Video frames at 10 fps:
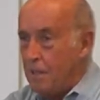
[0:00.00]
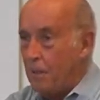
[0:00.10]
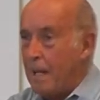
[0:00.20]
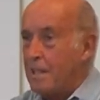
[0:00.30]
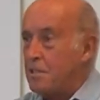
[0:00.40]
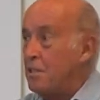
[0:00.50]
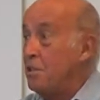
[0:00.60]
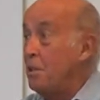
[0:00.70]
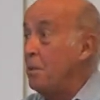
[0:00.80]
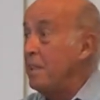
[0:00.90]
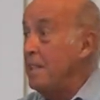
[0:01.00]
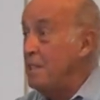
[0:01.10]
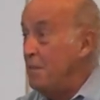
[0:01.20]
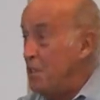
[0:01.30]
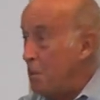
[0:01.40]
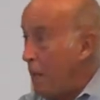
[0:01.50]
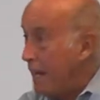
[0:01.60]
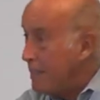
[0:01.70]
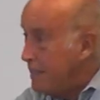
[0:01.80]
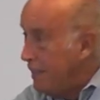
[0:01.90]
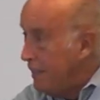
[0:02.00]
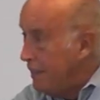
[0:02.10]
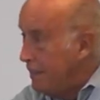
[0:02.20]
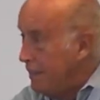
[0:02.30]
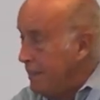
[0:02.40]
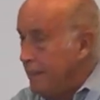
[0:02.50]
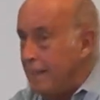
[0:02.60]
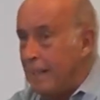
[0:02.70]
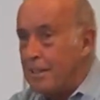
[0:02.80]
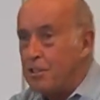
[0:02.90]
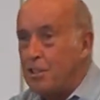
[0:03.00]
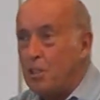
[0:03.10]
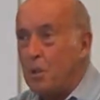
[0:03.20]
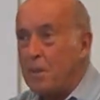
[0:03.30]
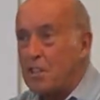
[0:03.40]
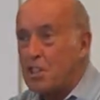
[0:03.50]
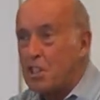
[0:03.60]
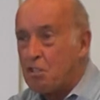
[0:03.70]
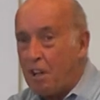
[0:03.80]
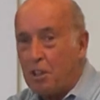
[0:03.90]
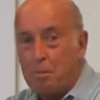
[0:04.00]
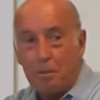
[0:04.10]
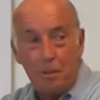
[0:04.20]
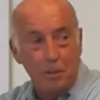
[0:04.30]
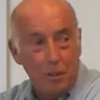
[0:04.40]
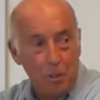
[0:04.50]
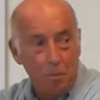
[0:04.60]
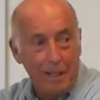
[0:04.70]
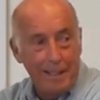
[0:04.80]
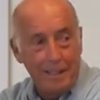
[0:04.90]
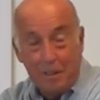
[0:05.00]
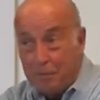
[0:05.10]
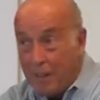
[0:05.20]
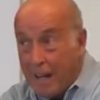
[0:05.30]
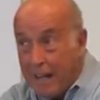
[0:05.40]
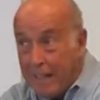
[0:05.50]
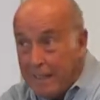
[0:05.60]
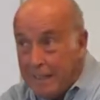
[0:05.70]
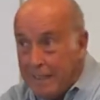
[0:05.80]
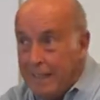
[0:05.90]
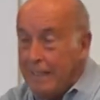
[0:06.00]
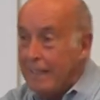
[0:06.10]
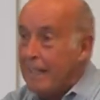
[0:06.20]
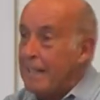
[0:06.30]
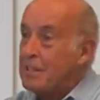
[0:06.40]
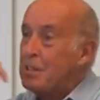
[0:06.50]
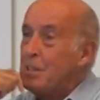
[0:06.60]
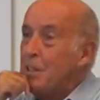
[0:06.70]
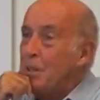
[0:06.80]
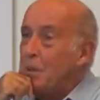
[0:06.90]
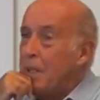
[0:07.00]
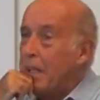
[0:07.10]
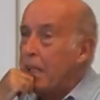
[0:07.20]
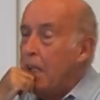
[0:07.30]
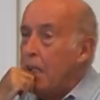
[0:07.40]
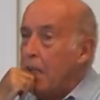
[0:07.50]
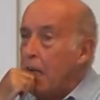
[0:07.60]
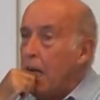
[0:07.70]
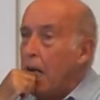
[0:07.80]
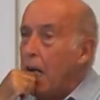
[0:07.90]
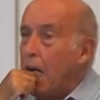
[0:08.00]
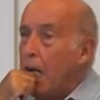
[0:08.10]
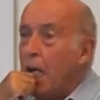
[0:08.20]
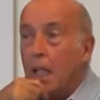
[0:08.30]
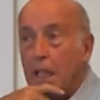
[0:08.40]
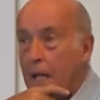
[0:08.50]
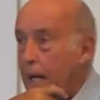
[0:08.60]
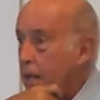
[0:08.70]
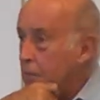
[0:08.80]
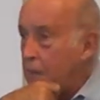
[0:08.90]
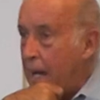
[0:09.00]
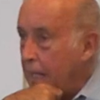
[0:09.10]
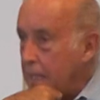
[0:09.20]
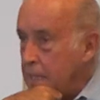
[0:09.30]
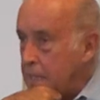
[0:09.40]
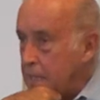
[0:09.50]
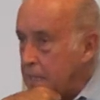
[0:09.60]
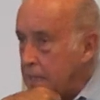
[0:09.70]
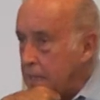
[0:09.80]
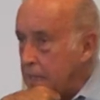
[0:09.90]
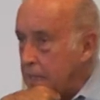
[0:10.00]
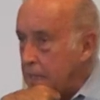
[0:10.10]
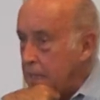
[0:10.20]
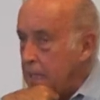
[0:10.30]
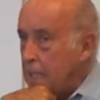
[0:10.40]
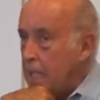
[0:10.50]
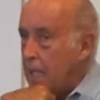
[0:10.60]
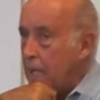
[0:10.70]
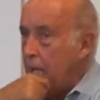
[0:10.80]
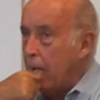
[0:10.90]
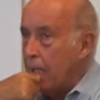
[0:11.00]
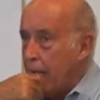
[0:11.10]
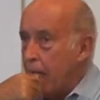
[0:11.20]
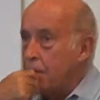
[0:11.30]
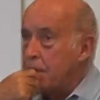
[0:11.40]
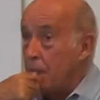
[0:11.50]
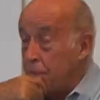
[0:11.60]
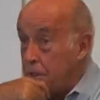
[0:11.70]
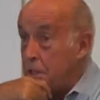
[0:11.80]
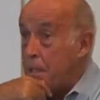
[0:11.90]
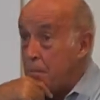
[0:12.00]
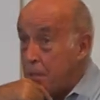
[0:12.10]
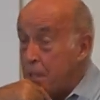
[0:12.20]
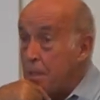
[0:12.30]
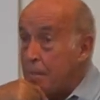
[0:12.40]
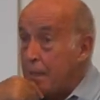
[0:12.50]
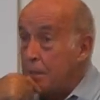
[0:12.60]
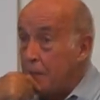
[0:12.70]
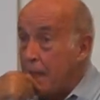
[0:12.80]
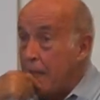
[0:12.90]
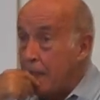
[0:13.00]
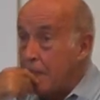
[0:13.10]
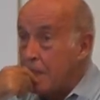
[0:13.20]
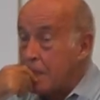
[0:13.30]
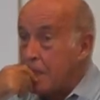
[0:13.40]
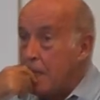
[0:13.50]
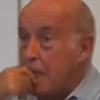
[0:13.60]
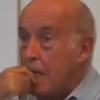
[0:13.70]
So it has to do with individuality, has to do with a struggle between the human and the divine, it has to do with uh, a lot of violence, a lot of self-deception about the violence,